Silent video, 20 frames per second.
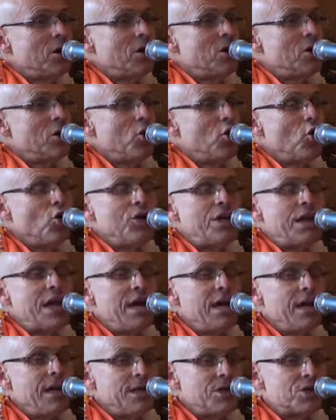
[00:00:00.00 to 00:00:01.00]
uh, on
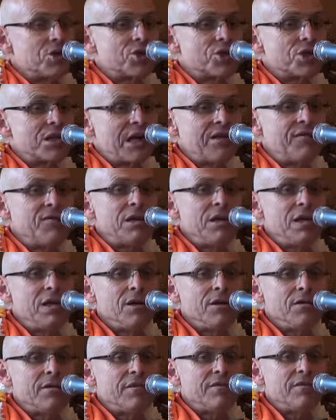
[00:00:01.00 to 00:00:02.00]
edge that we
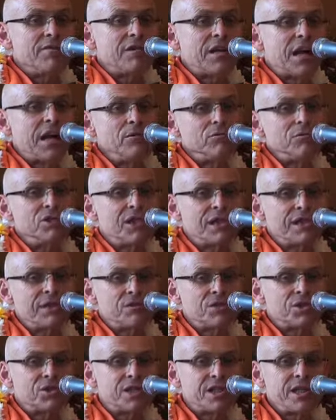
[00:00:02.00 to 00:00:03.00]
live.
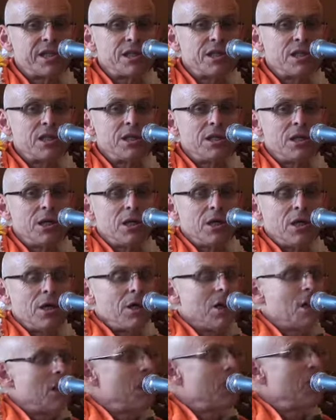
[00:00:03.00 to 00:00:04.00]
Downtown Sydney,
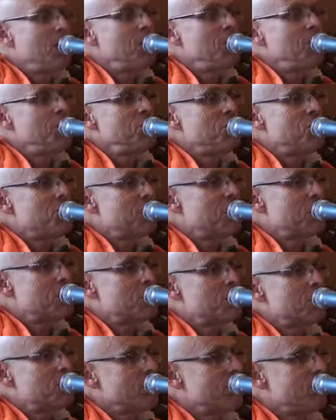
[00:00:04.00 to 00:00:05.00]
uh, you
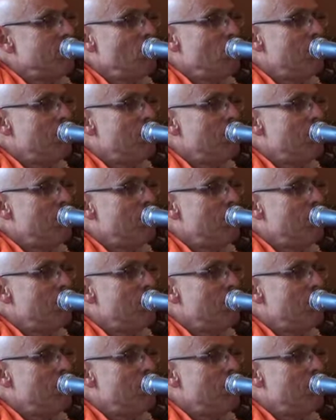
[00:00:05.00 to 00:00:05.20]
just,